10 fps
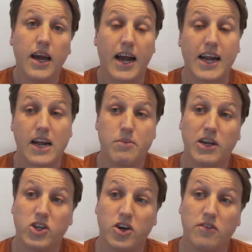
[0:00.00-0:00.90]
I cut a
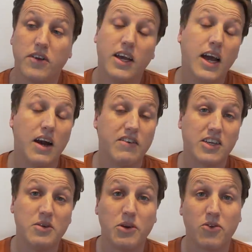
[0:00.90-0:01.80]
bunch off. I've
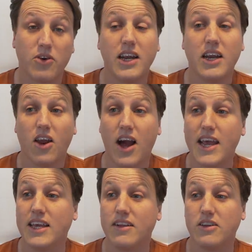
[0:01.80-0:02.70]
actually been really
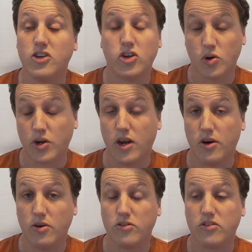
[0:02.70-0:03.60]
liking the shorter
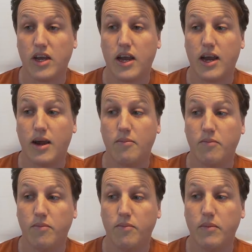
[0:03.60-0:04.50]
hose.
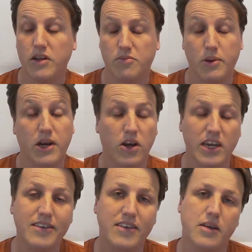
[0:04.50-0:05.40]
It's been a lot
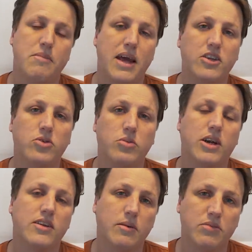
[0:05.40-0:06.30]
easier to manage when
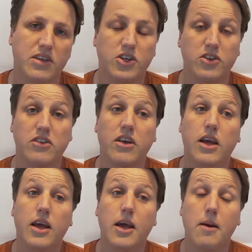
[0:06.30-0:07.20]
we're at dump stations,
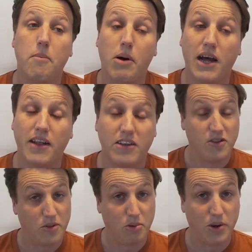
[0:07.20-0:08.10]
but
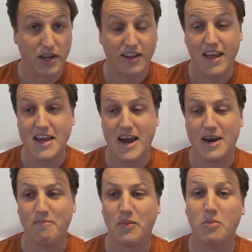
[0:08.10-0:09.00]
not the point.
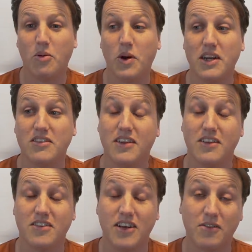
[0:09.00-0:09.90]
The point is that
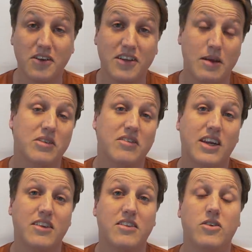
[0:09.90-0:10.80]
the self-containment
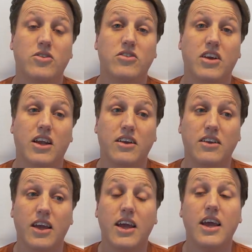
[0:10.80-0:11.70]
standards here in New Zealand